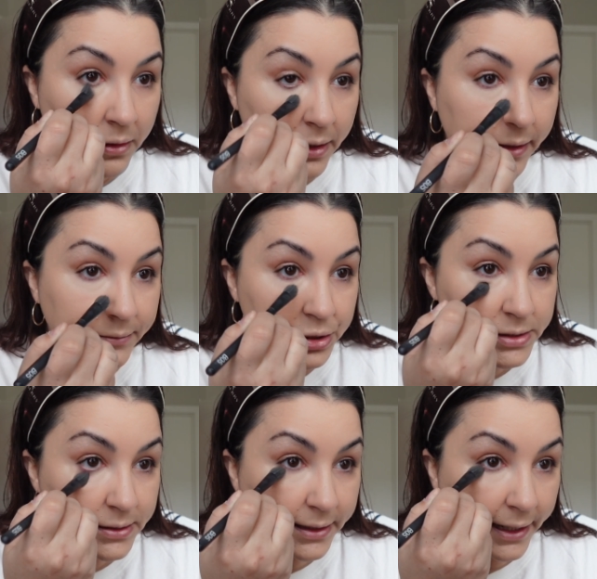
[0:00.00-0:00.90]
And I'm
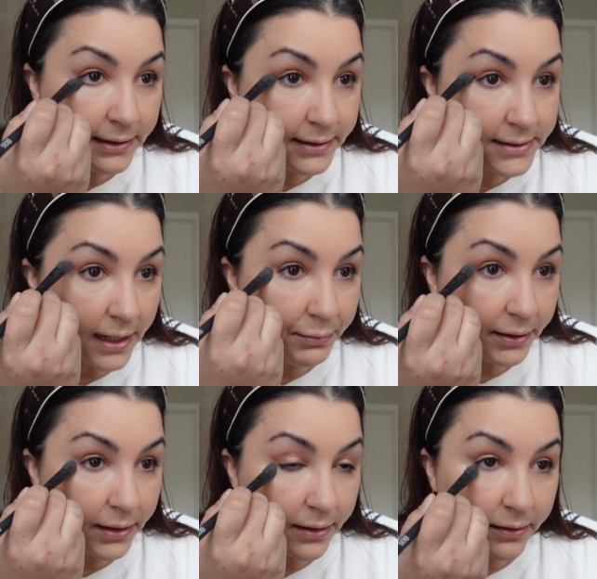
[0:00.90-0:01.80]
just lightly
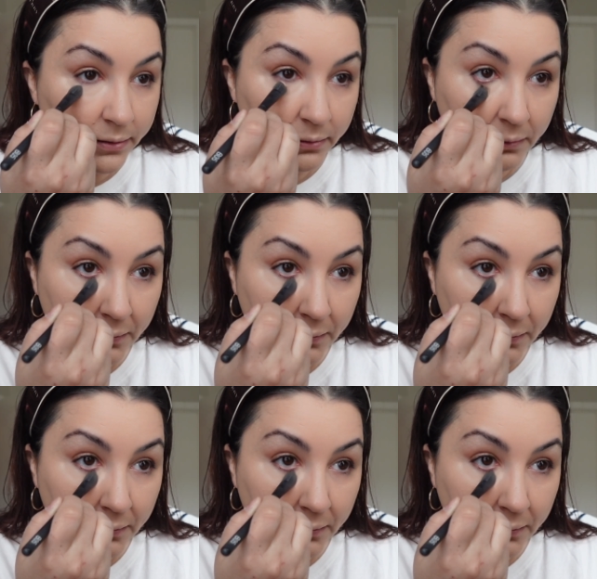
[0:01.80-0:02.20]
dabbing it in.